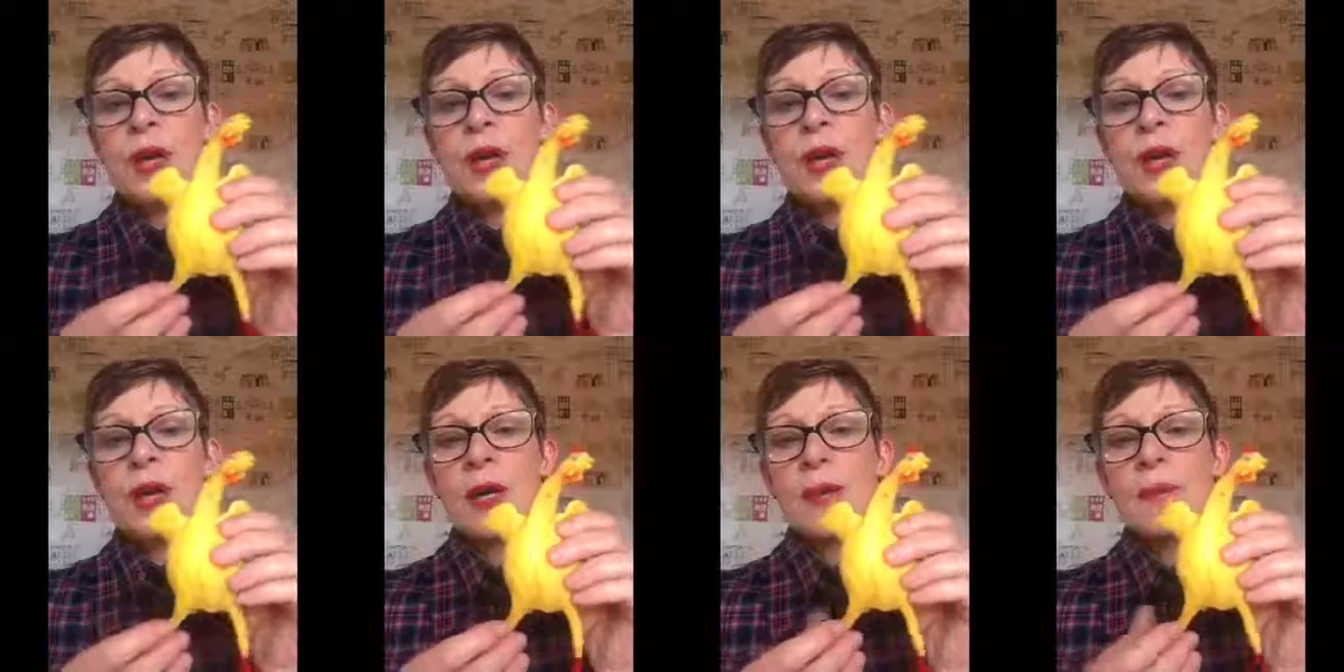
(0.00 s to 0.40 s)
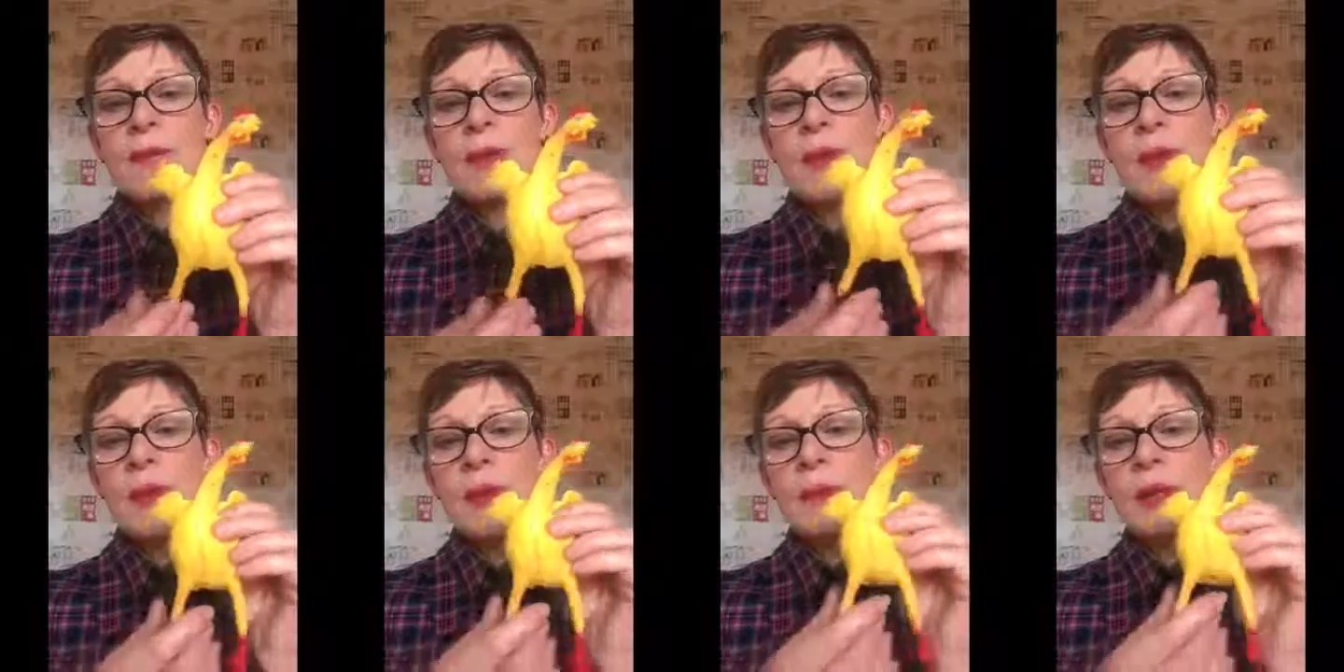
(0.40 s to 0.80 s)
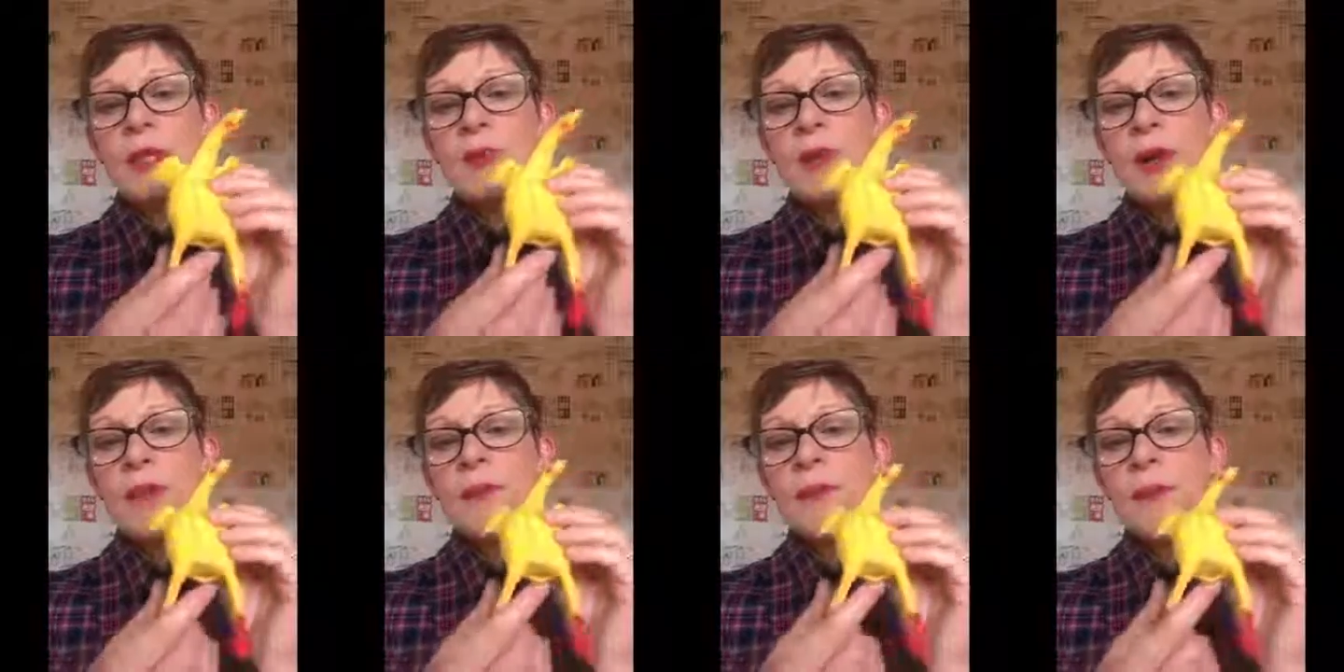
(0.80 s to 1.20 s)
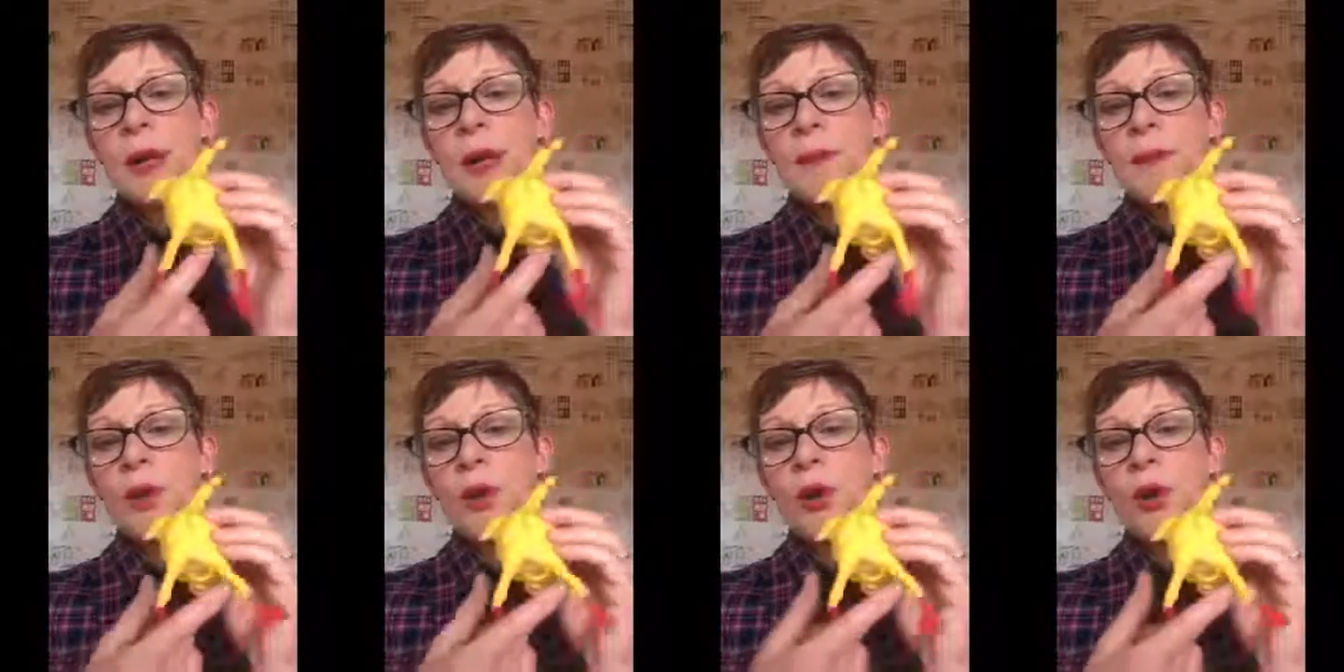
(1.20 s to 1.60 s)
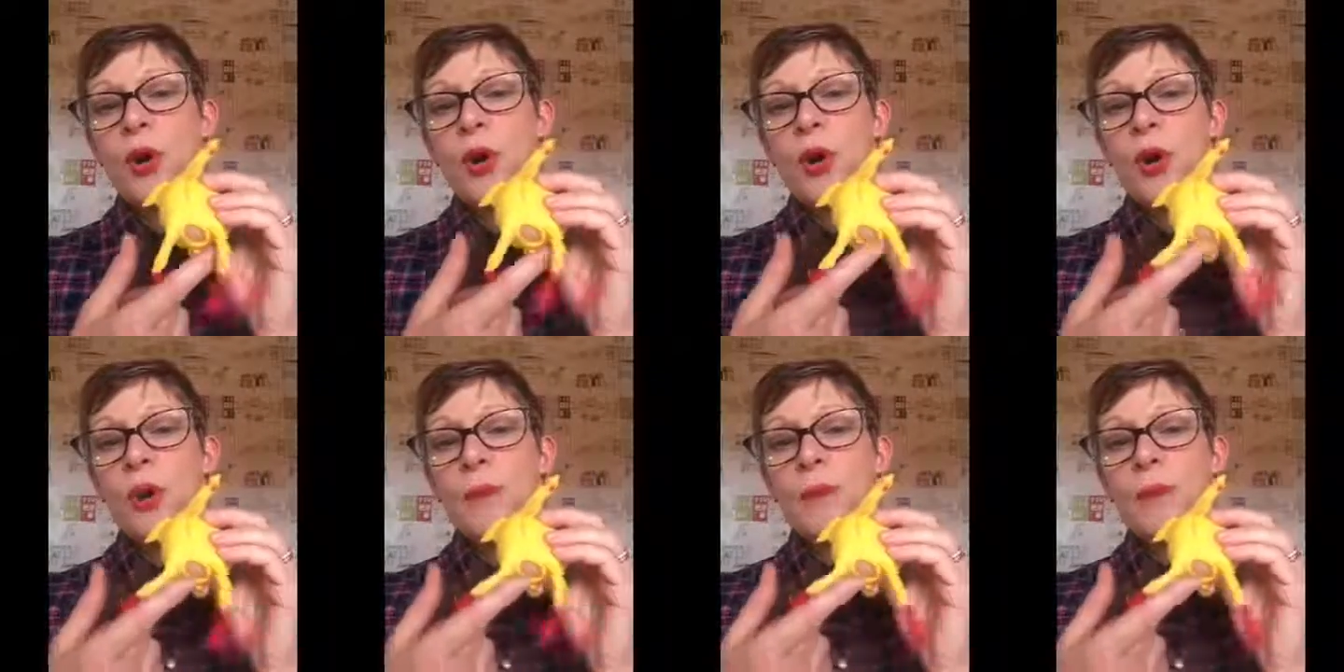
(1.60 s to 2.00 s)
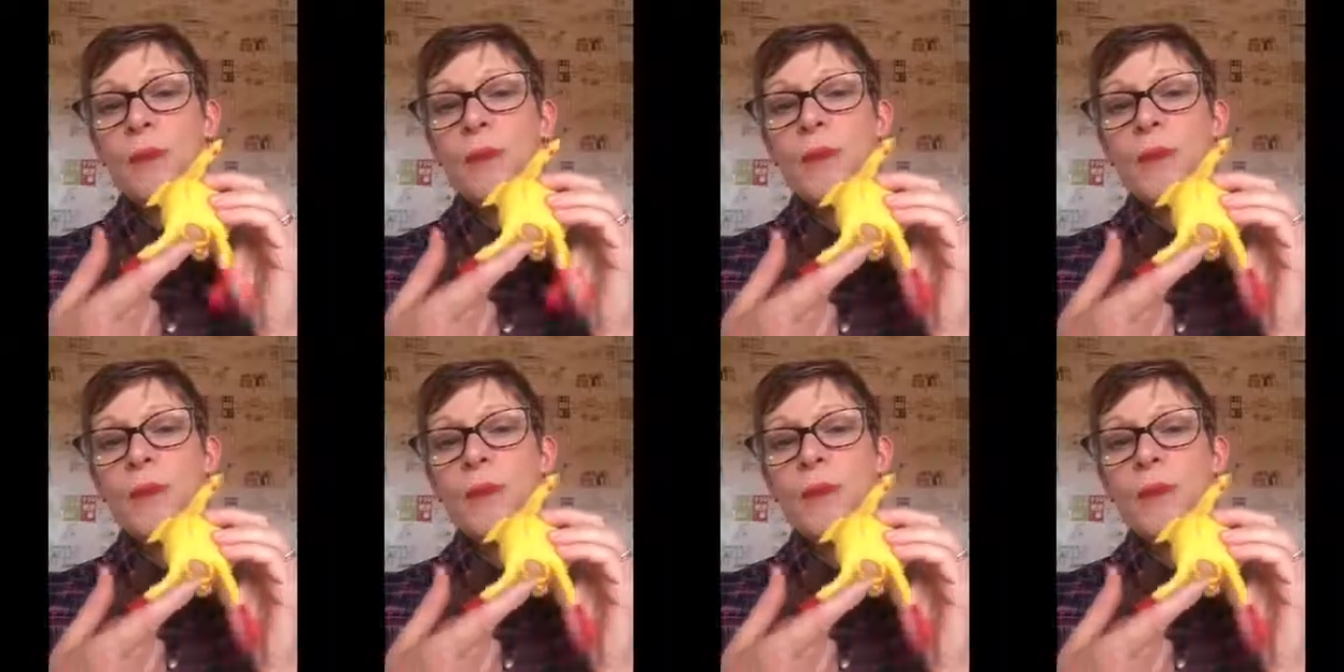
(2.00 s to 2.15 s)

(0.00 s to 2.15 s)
the midwife might put a hot